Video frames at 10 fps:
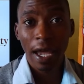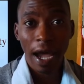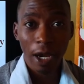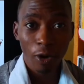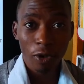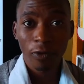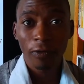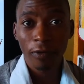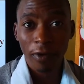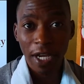a lot of
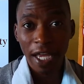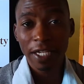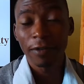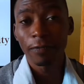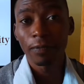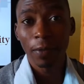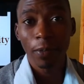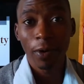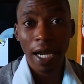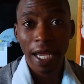creative
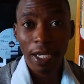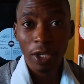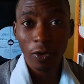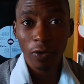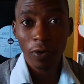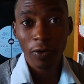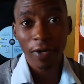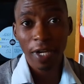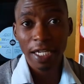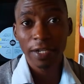people like you,
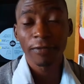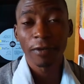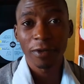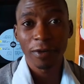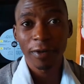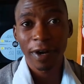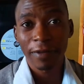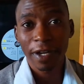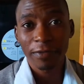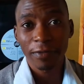creative
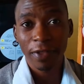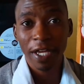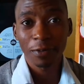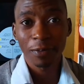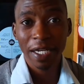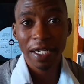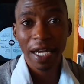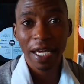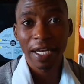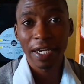photographers for that
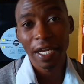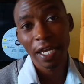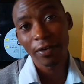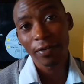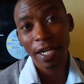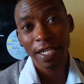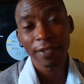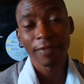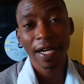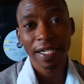matter, and
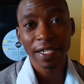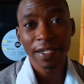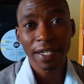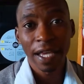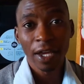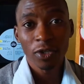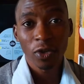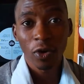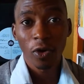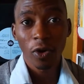creative artists.
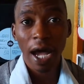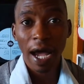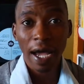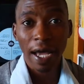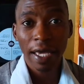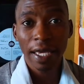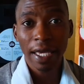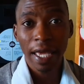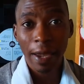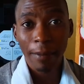So
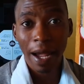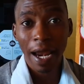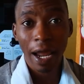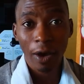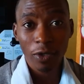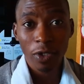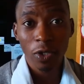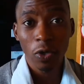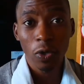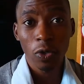EfeEm allows
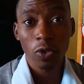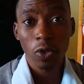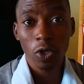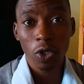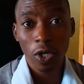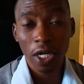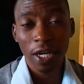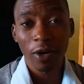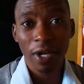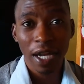you to not only
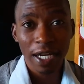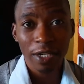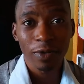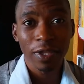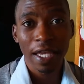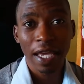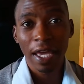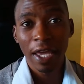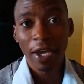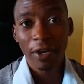connect with the
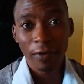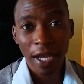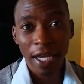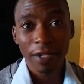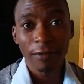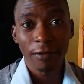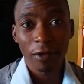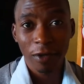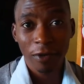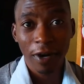creative
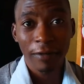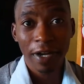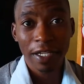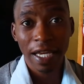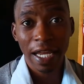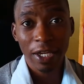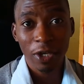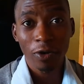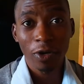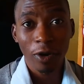photographers like
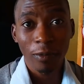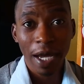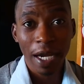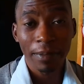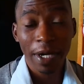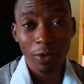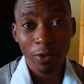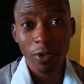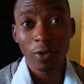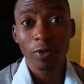you globally, but
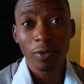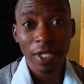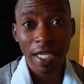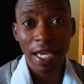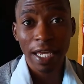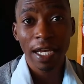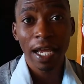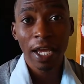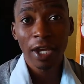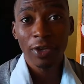also to sell
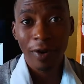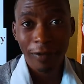your